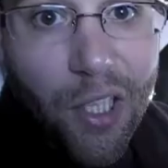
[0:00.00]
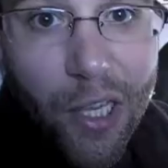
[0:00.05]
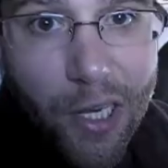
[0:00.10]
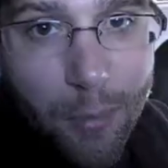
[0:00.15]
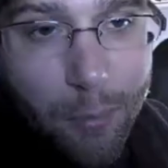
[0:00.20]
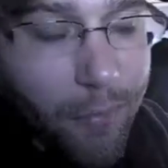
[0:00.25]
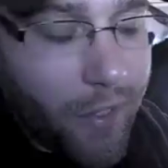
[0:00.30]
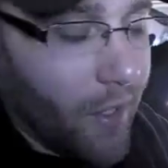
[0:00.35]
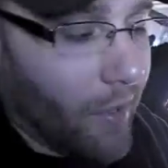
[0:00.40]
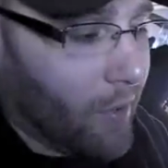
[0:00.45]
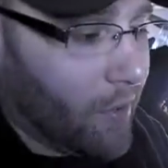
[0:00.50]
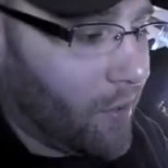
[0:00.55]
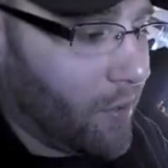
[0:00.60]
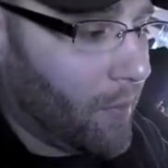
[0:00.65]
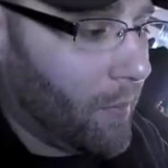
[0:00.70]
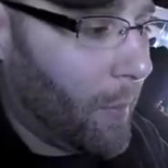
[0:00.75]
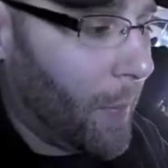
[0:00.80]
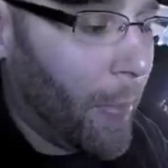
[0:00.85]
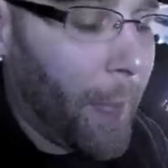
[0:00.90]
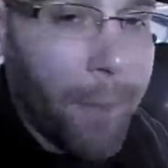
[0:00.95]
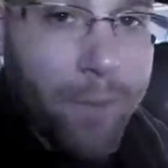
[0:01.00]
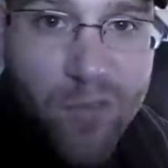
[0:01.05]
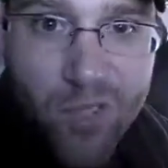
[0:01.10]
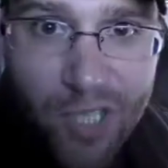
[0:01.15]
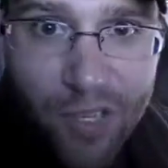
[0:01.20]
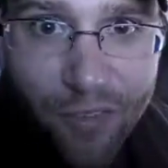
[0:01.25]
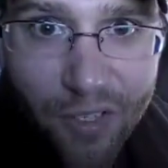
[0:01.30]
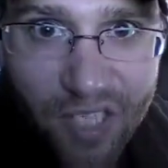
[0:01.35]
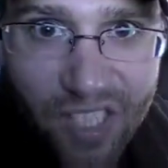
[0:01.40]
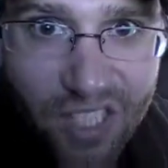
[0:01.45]
light beers.
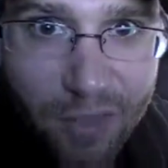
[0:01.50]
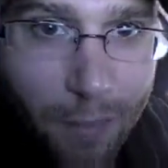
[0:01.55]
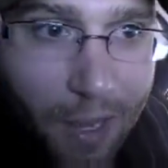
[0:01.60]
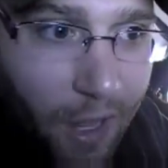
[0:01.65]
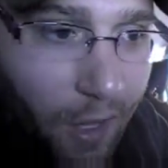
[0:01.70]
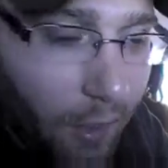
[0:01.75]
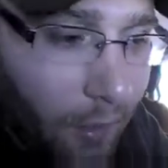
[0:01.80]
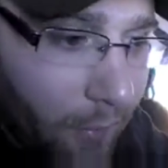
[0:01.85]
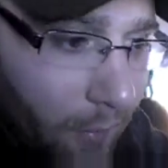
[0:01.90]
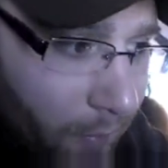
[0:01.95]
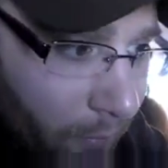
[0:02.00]
Let's give it a smell.